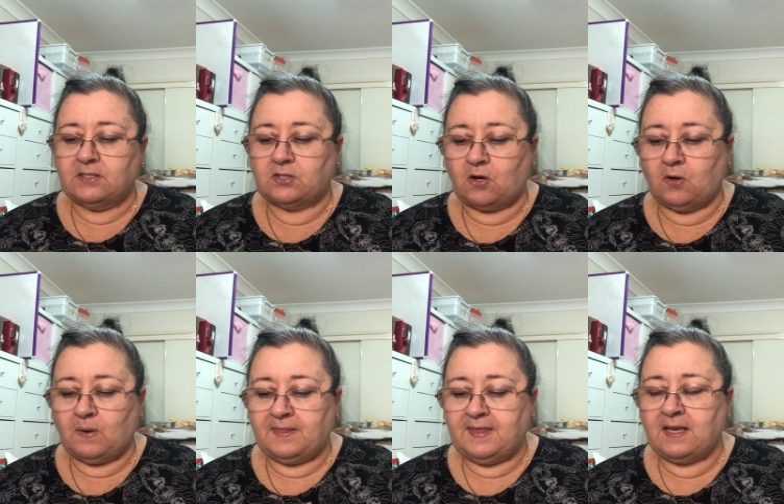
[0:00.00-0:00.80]

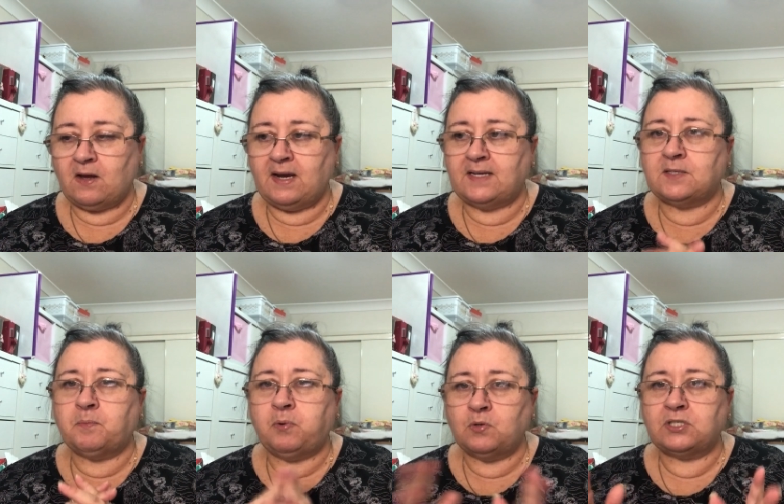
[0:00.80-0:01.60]
So I think I need to
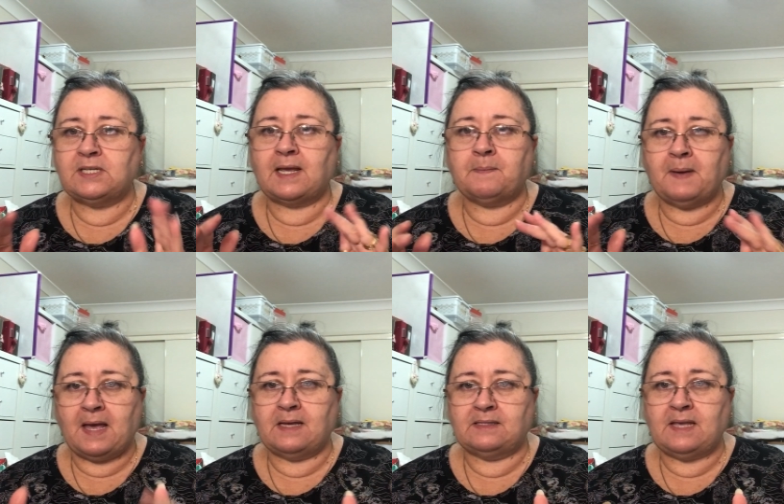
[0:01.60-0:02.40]
push to get
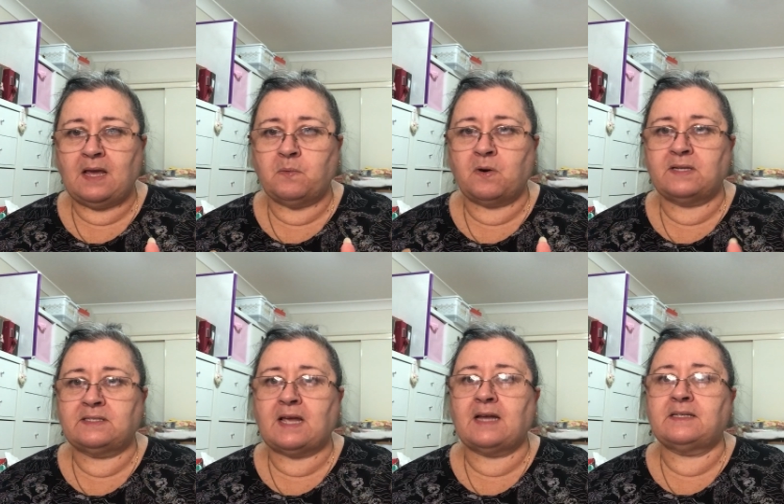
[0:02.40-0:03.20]
past that, where I
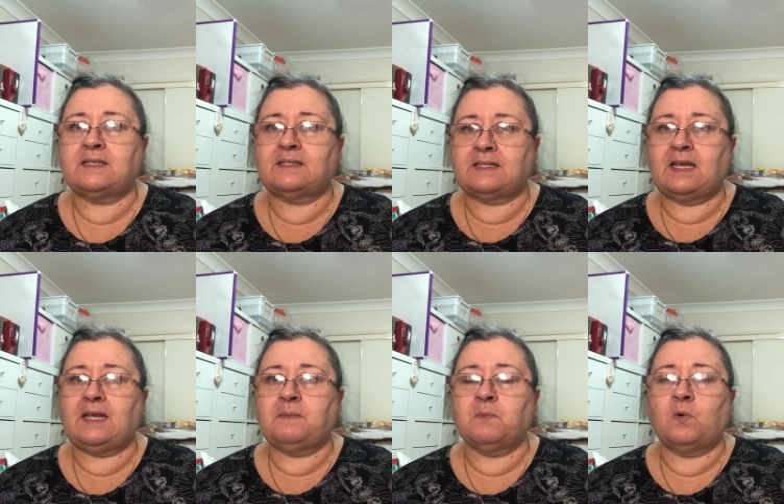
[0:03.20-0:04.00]
start to
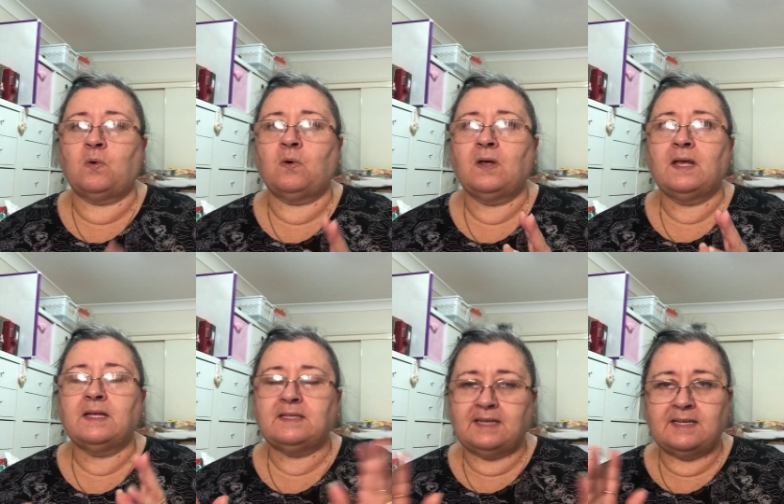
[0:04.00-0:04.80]
see more
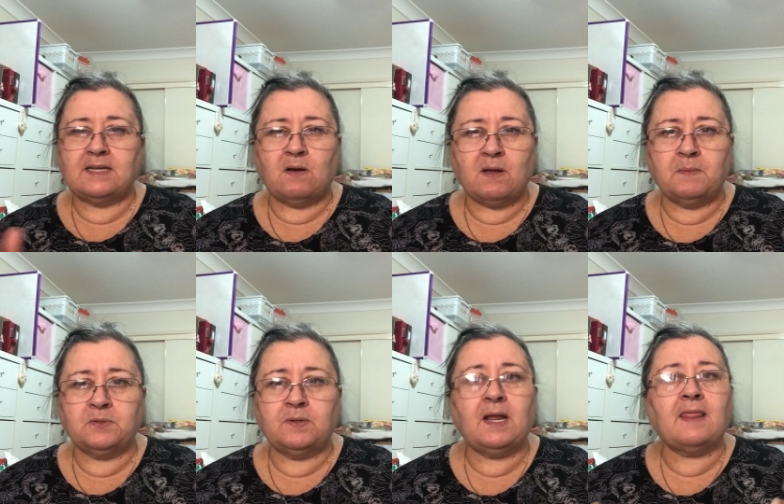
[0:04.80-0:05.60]
detail come
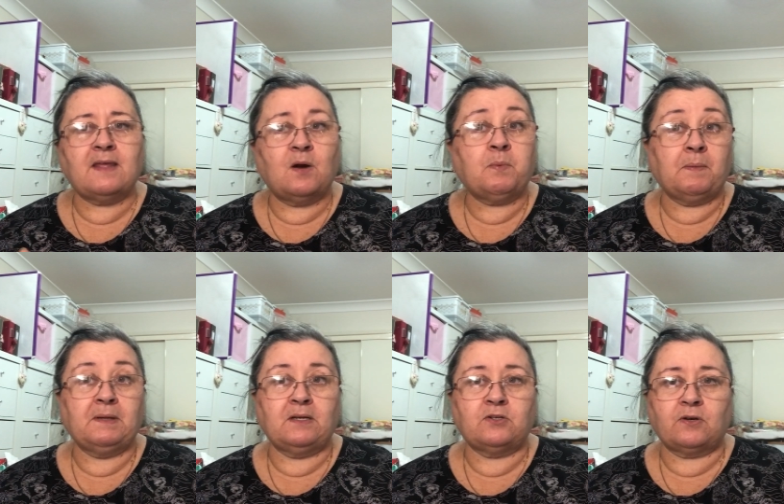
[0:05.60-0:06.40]
to it, and then I'll
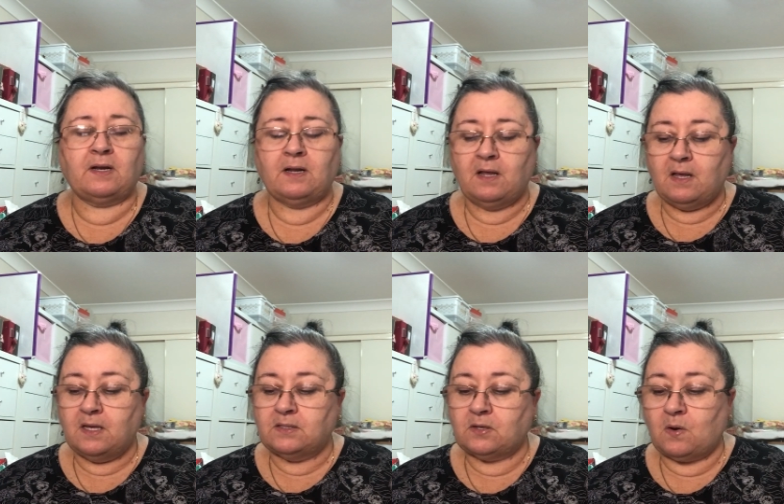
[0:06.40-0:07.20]
probably enjoy it.
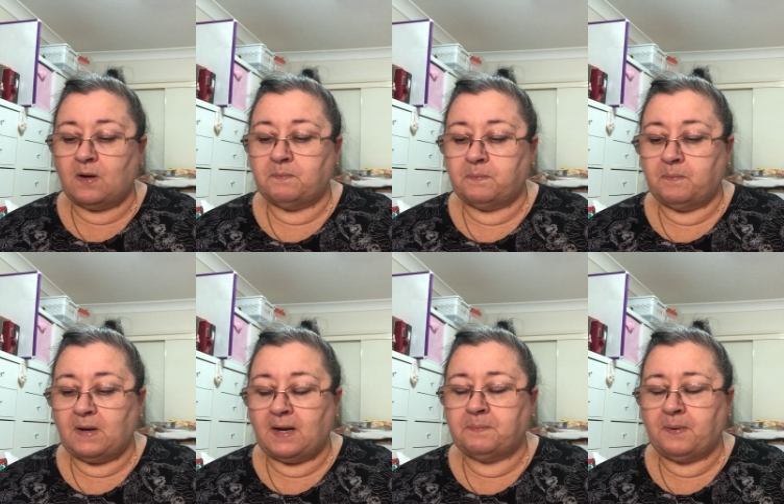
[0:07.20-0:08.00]
So
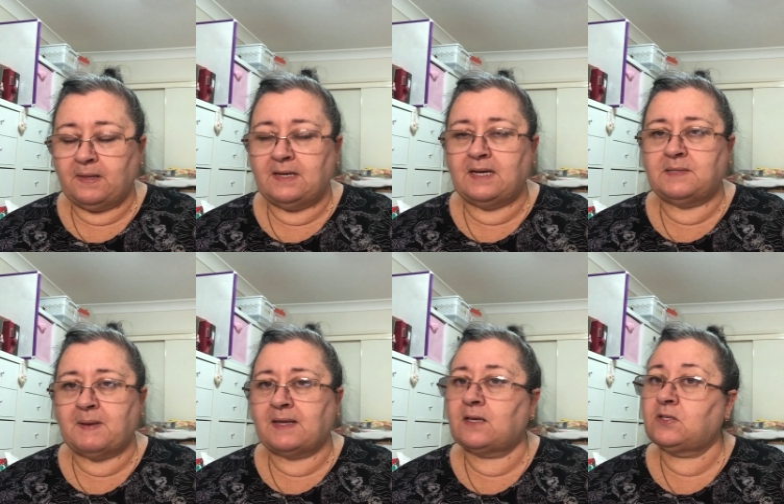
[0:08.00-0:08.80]
I probably need
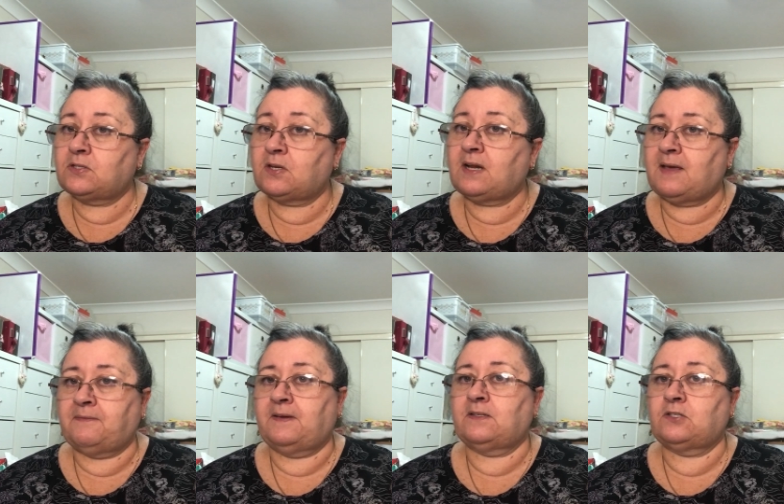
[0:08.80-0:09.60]
to make a concerted
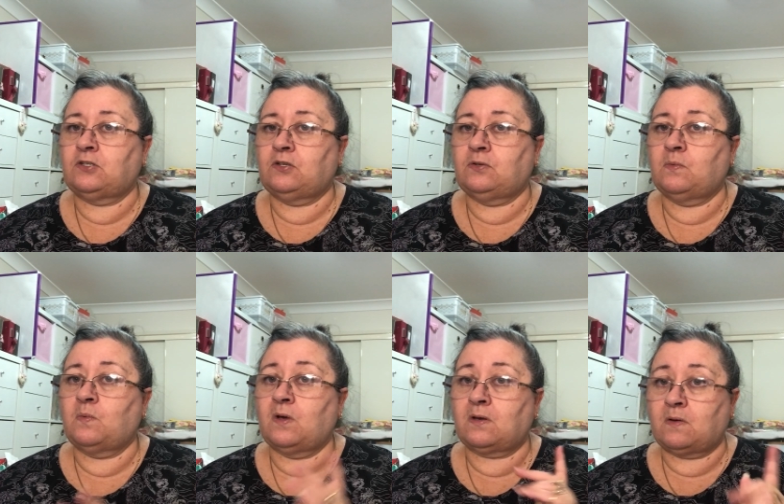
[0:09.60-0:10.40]
effort to
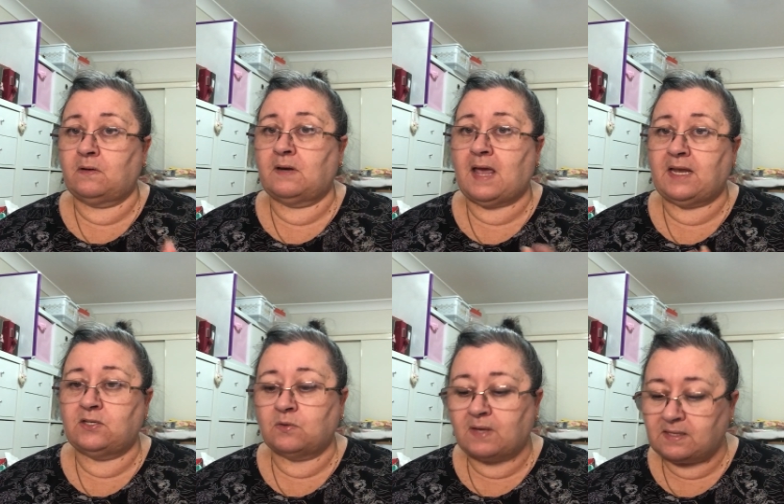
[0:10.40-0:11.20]
work on
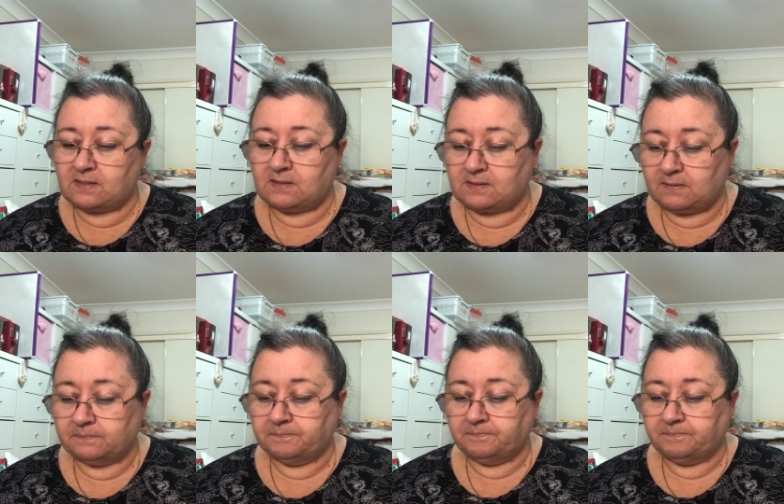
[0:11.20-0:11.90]
Angel Kisses,